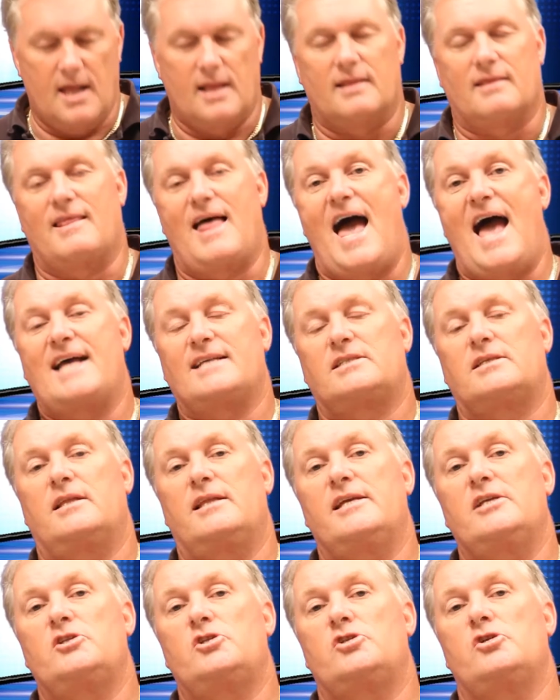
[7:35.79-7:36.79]

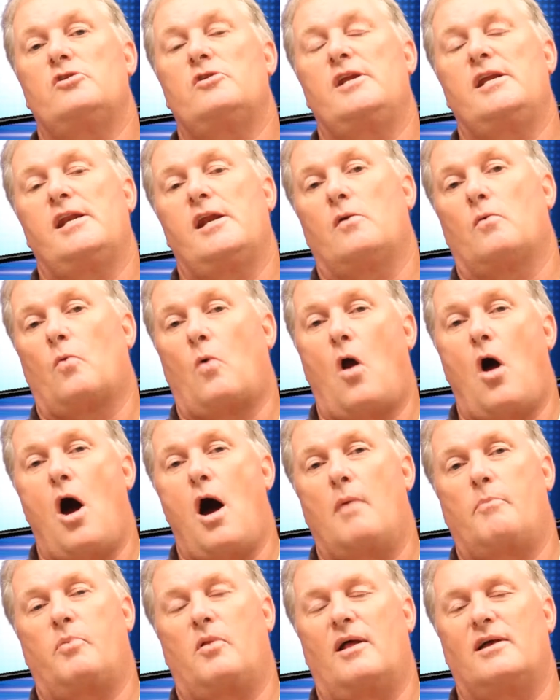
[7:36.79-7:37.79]
Lastly, shooting in
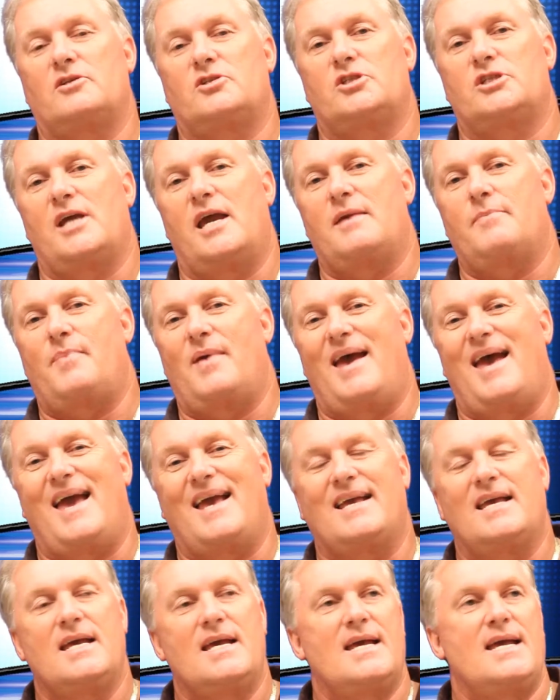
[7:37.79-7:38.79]
RAW plus
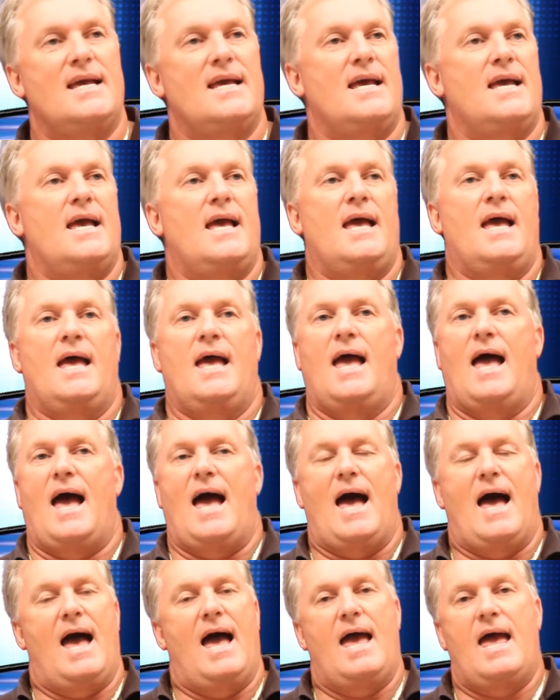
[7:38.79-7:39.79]
JPEG.
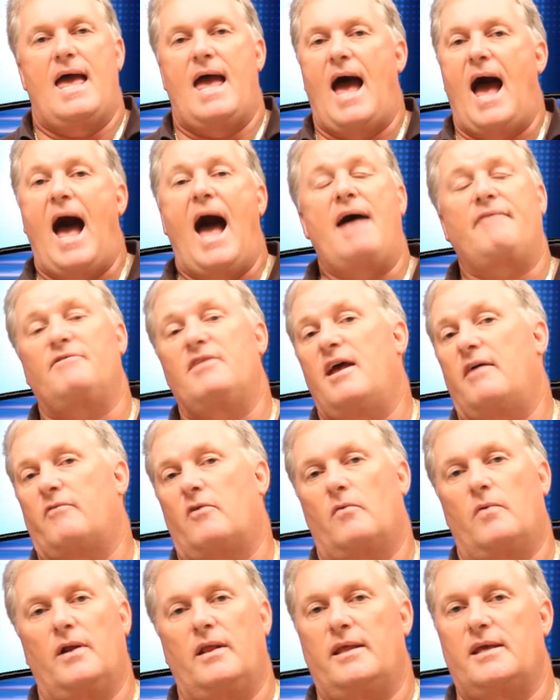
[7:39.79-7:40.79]
I've never
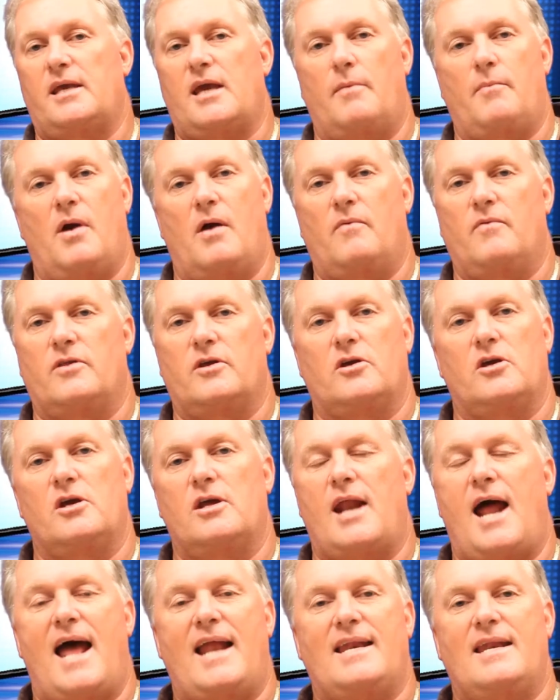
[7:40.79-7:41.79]
really come up with
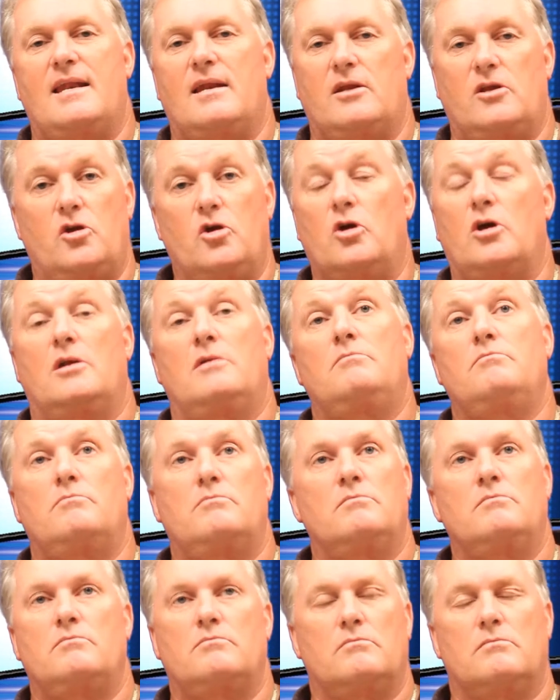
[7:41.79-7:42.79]
a good
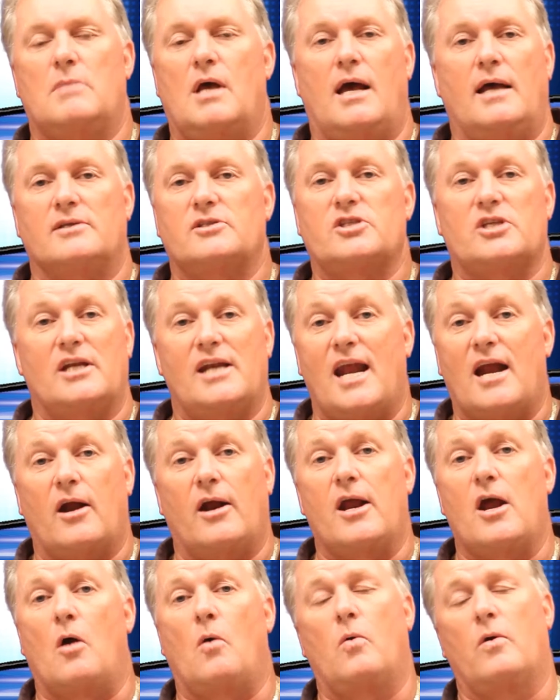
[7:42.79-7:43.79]

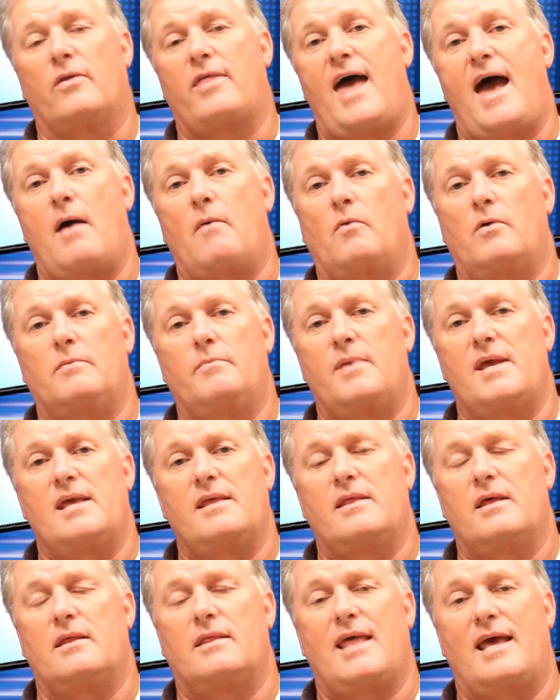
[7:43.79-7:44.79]
scenario where that would be
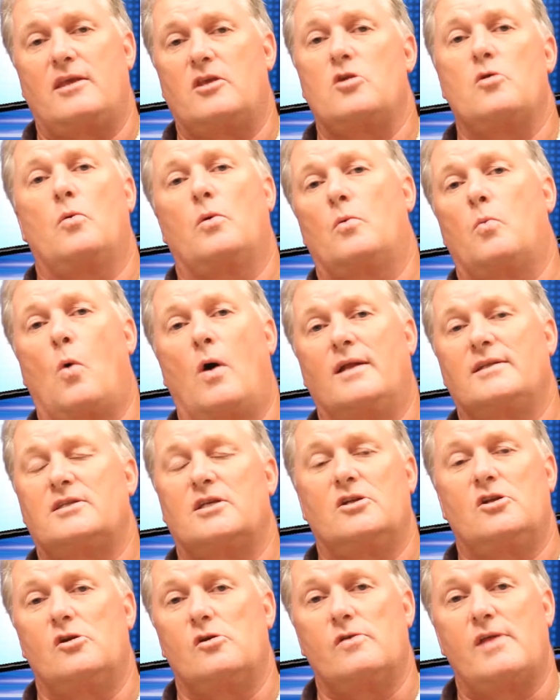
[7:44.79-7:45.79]
that you would want
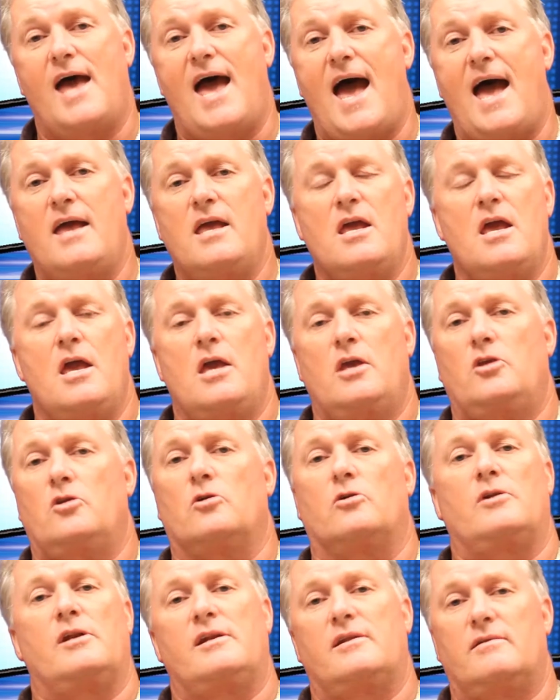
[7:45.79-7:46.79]
to do that.
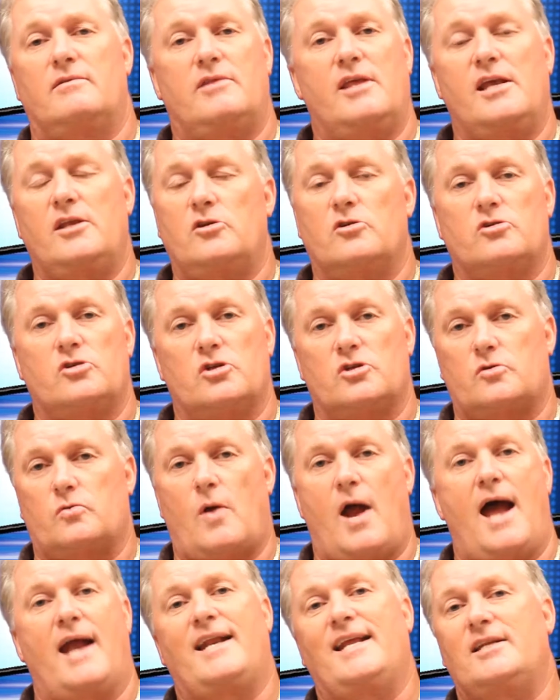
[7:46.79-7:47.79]
Then you're just
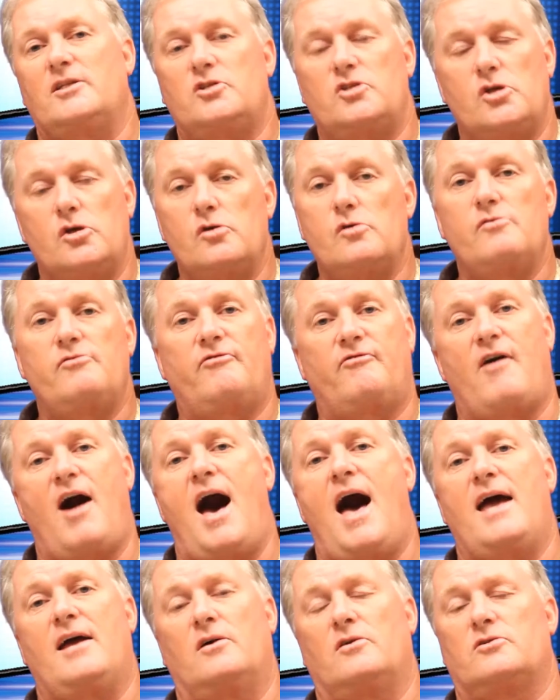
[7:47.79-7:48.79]
writing two
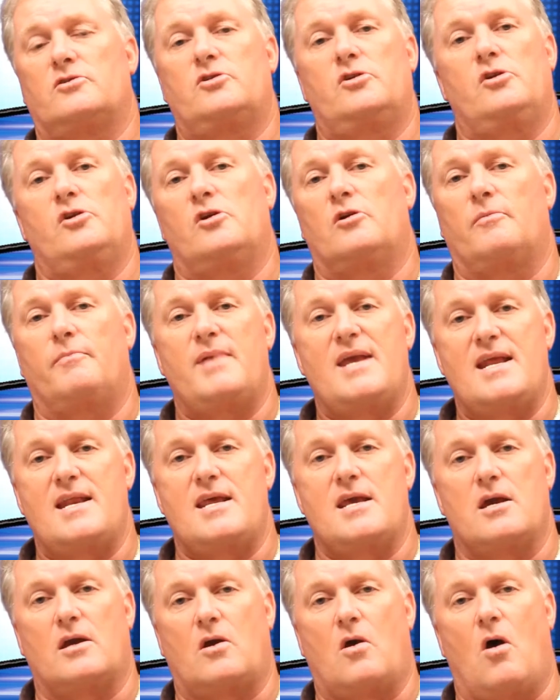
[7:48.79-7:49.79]
files to your
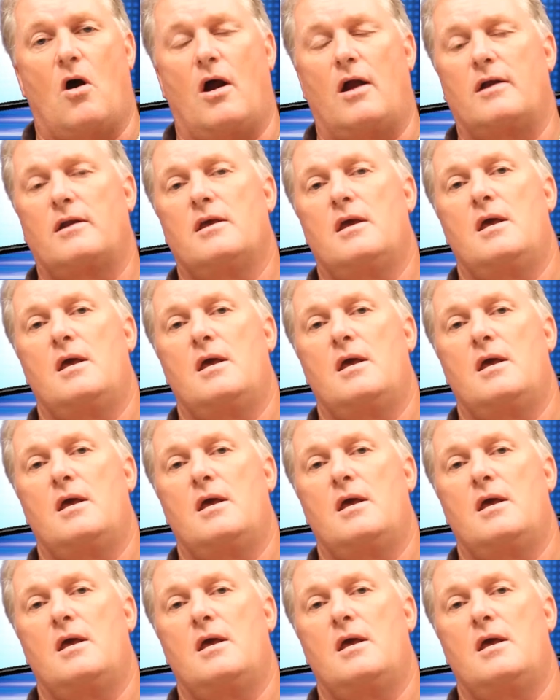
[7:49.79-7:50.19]
media card.